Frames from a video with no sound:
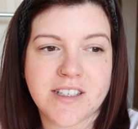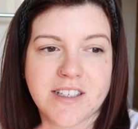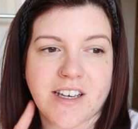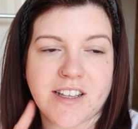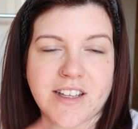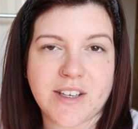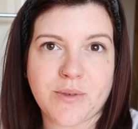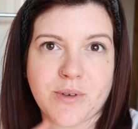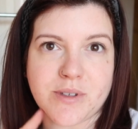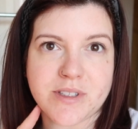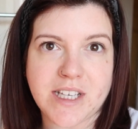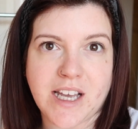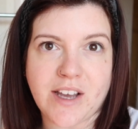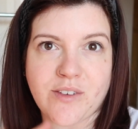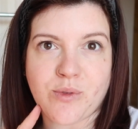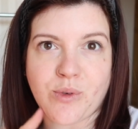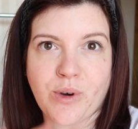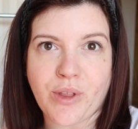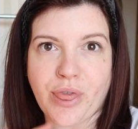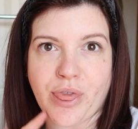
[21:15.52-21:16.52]
I think once I
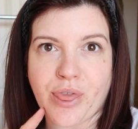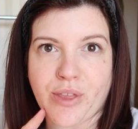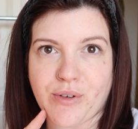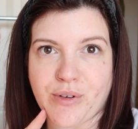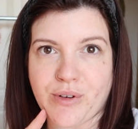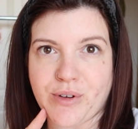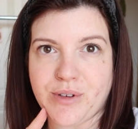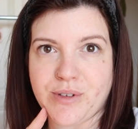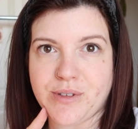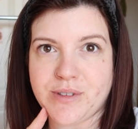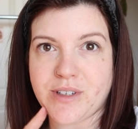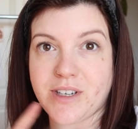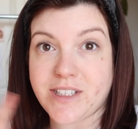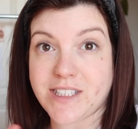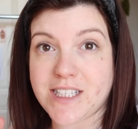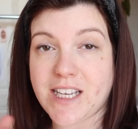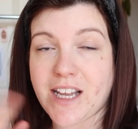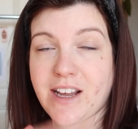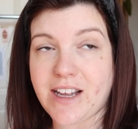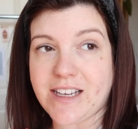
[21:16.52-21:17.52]
have one through, I
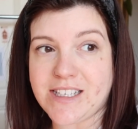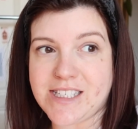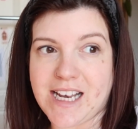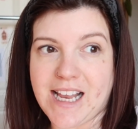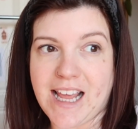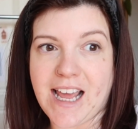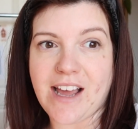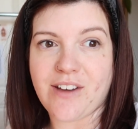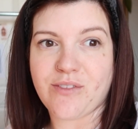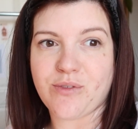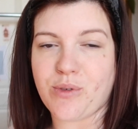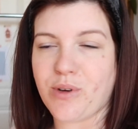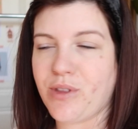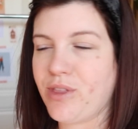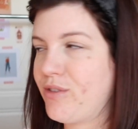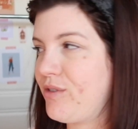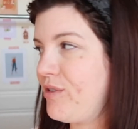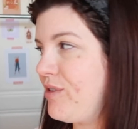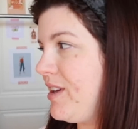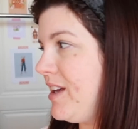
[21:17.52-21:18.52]
did actually have one
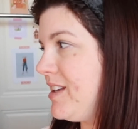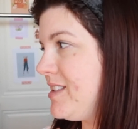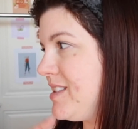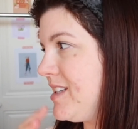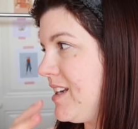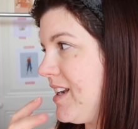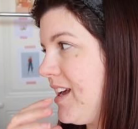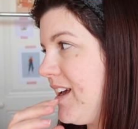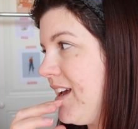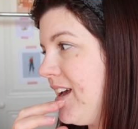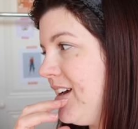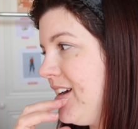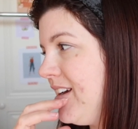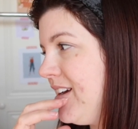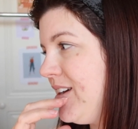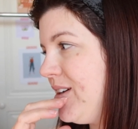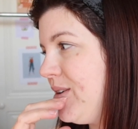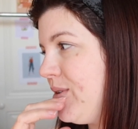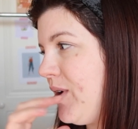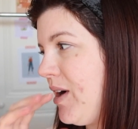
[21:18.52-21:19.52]
through yesterday.
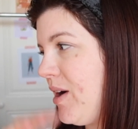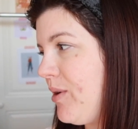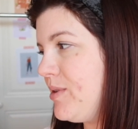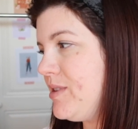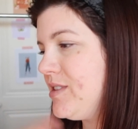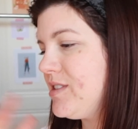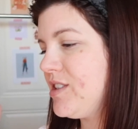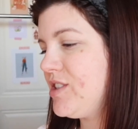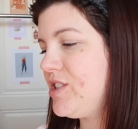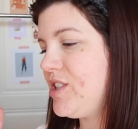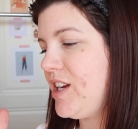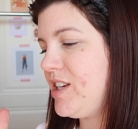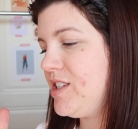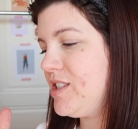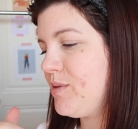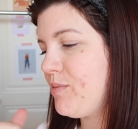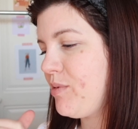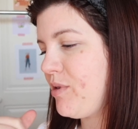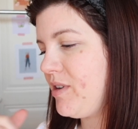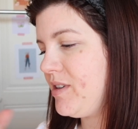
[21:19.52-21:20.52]
I want to change
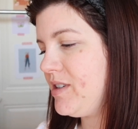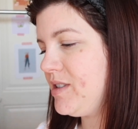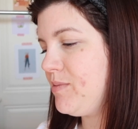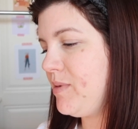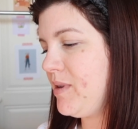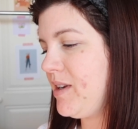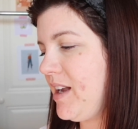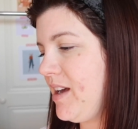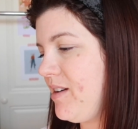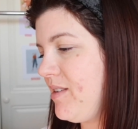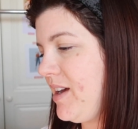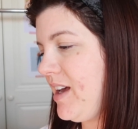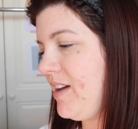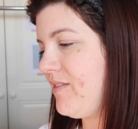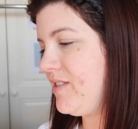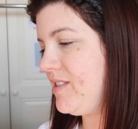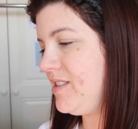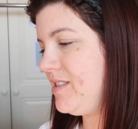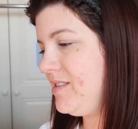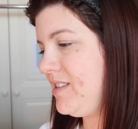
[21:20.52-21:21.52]
the price, but now I
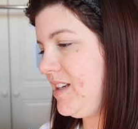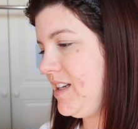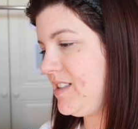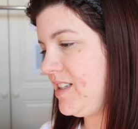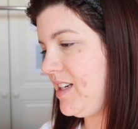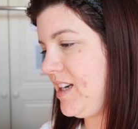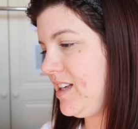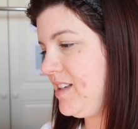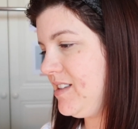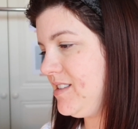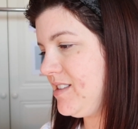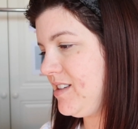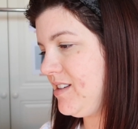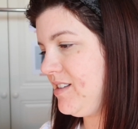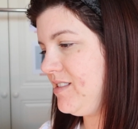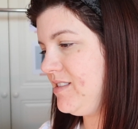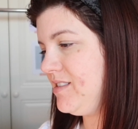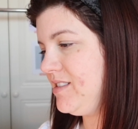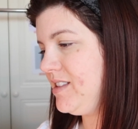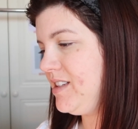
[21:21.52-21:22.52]
haven't had any, so
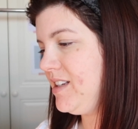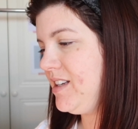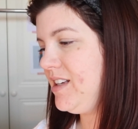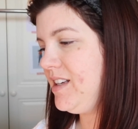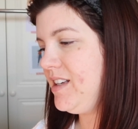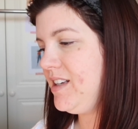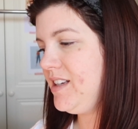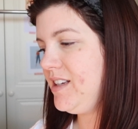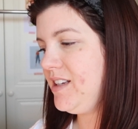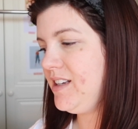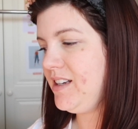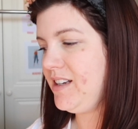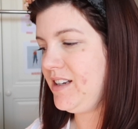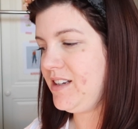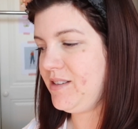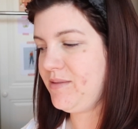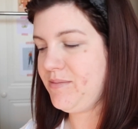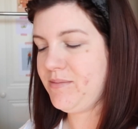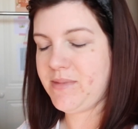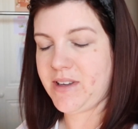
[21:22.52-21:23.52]

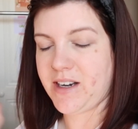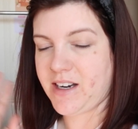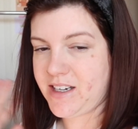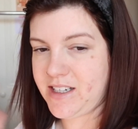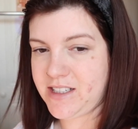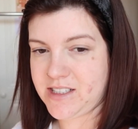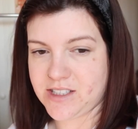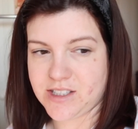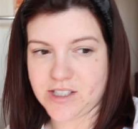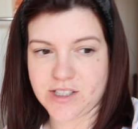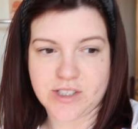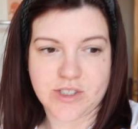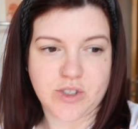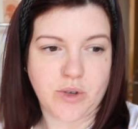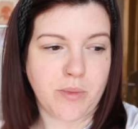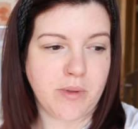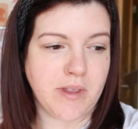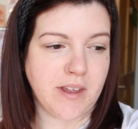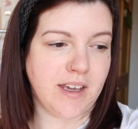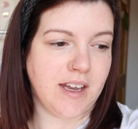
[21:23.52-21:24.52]
and I need to just
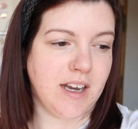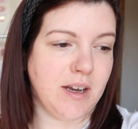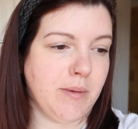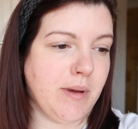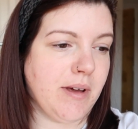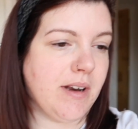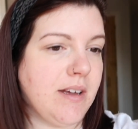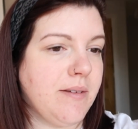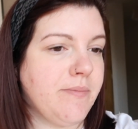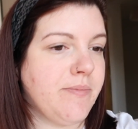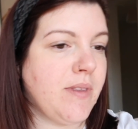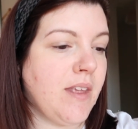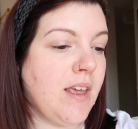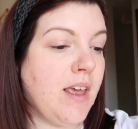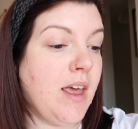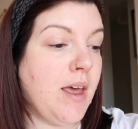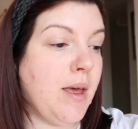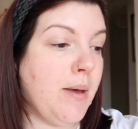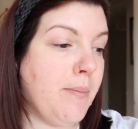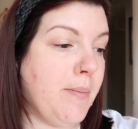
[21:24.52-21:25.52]
stop thinking about it.
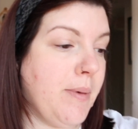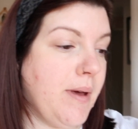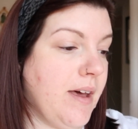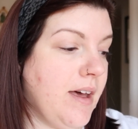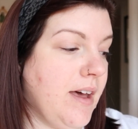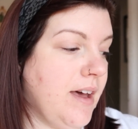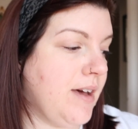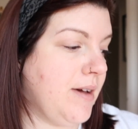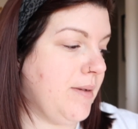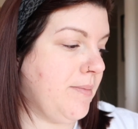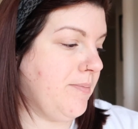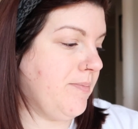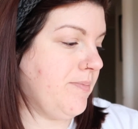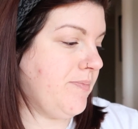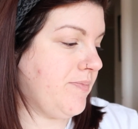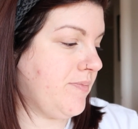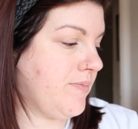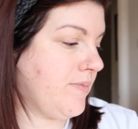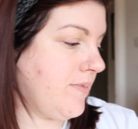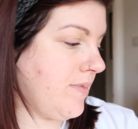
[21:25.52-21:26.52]
But
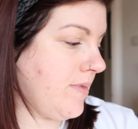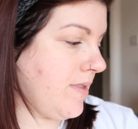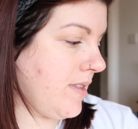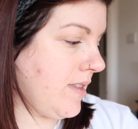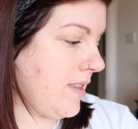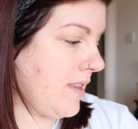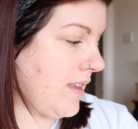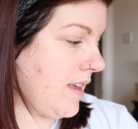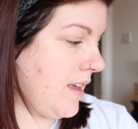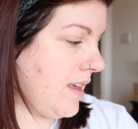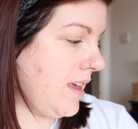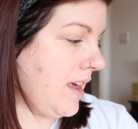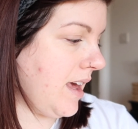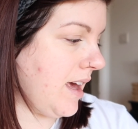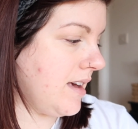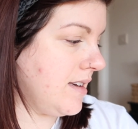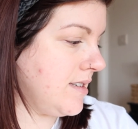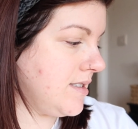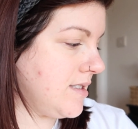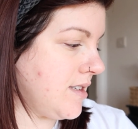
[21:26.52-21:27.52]

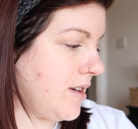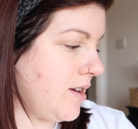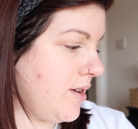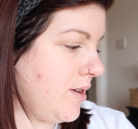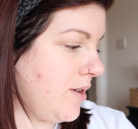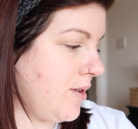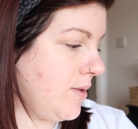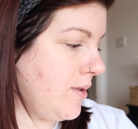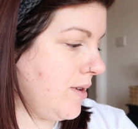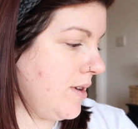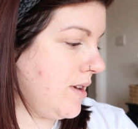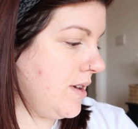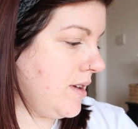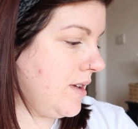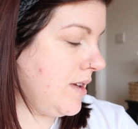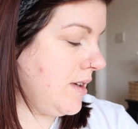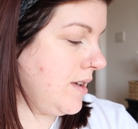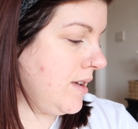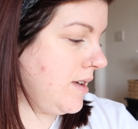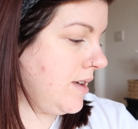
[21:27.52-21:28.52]
yeah, so
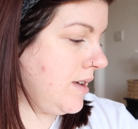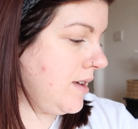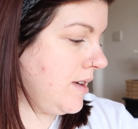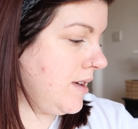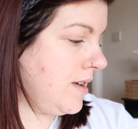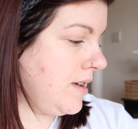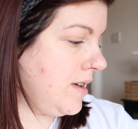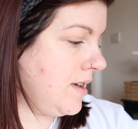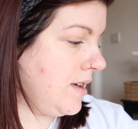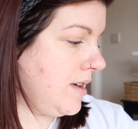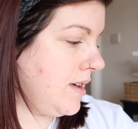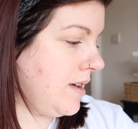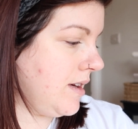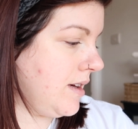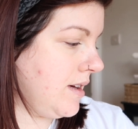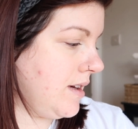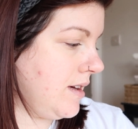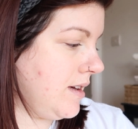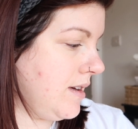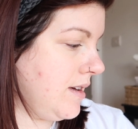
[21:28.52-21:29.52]

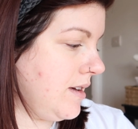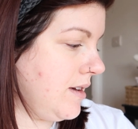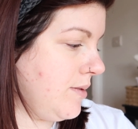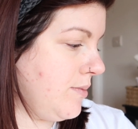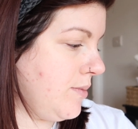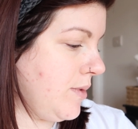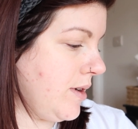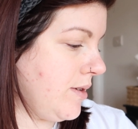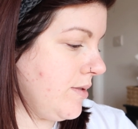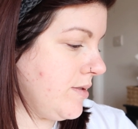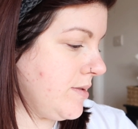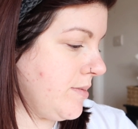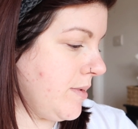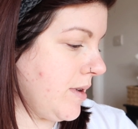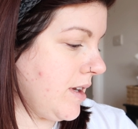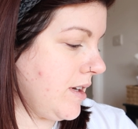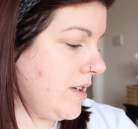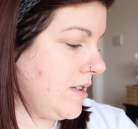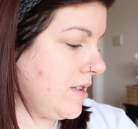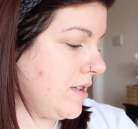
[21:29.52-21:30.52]
what else am I
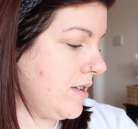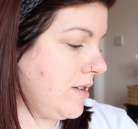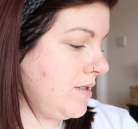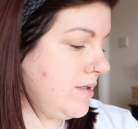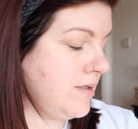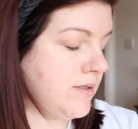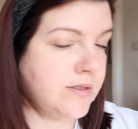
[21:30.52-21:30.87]
going to do?